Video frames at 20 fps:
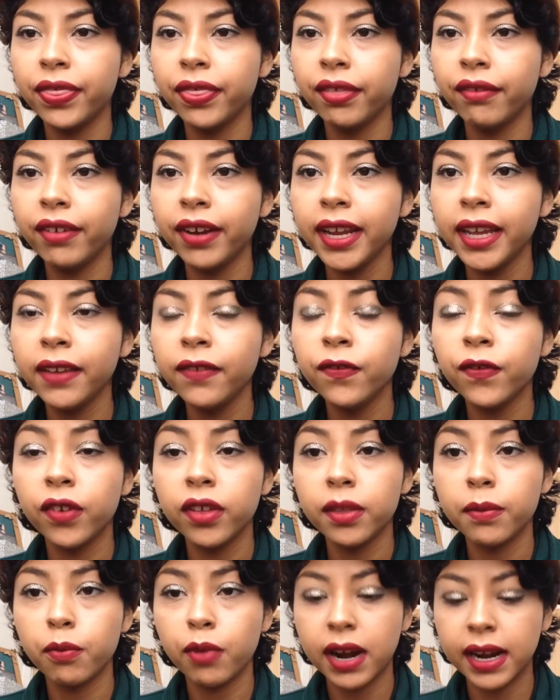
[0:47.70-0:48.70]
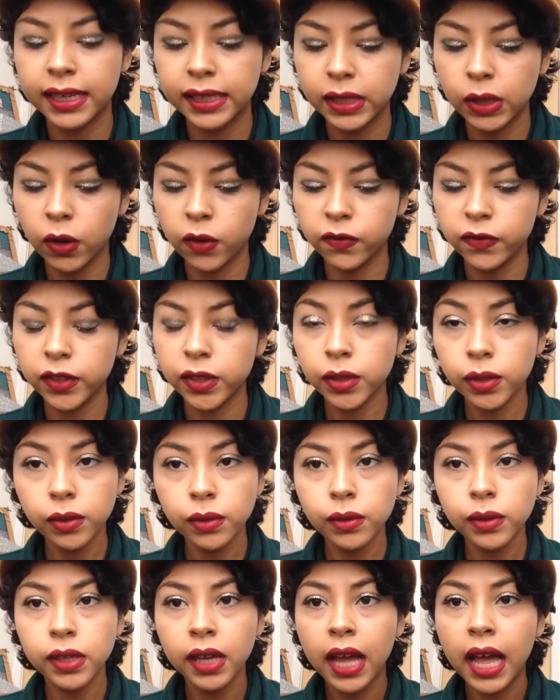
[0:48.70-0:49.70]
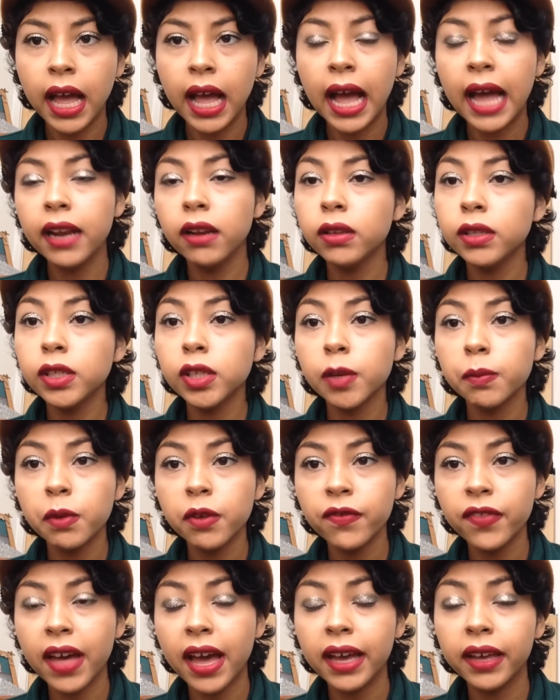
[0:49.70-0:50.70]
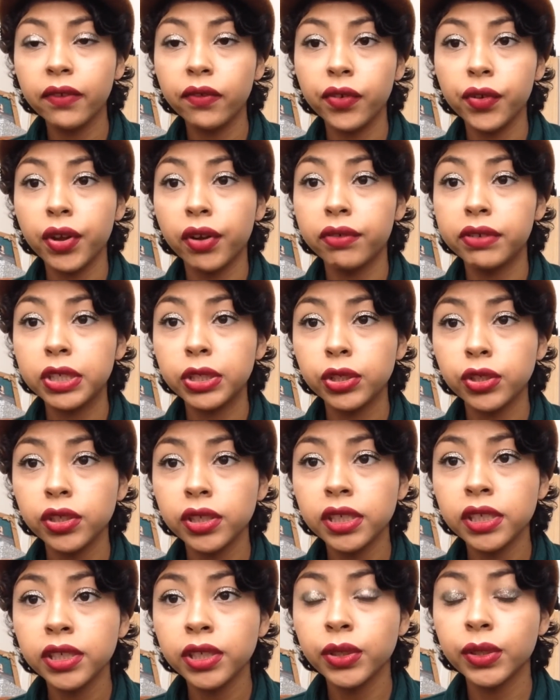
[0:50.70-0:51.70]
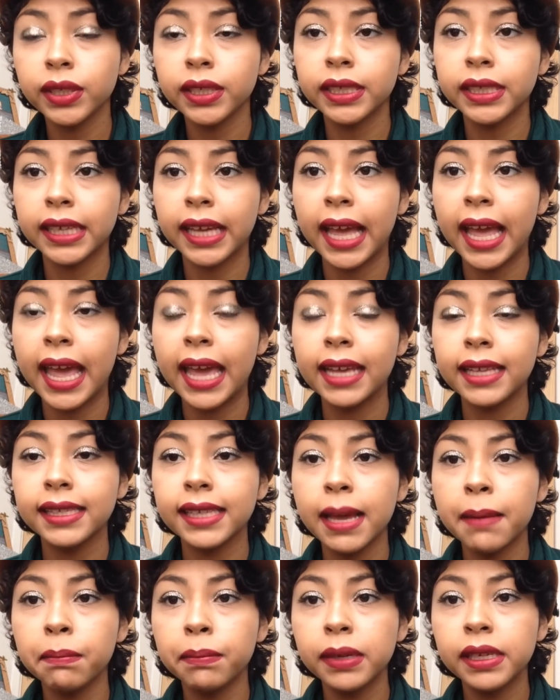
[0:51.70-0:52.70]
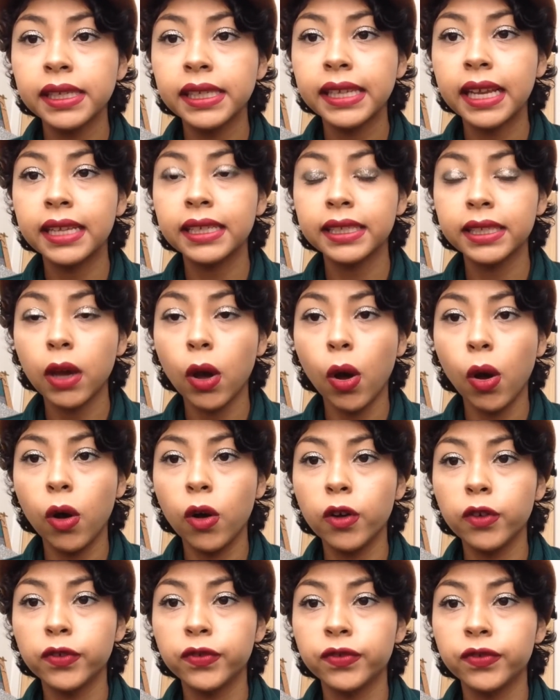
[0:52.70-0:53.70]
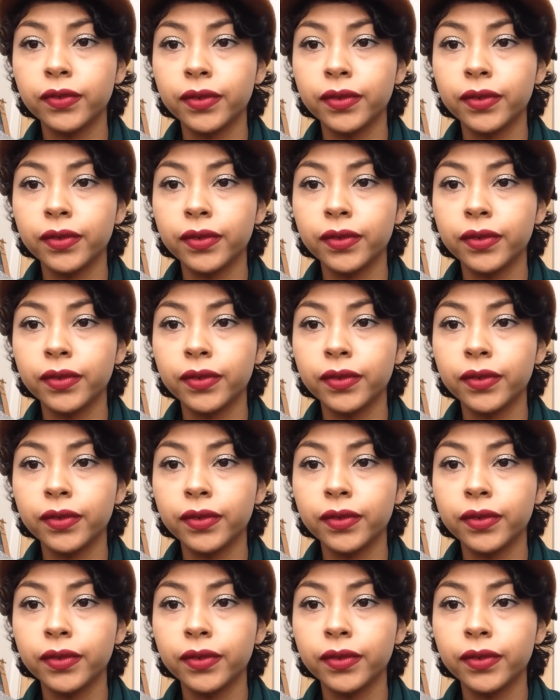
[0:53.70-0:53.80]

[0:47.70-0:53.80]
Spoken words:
three for the price of two, and on top of that, if you are a student, you can get a 10% off.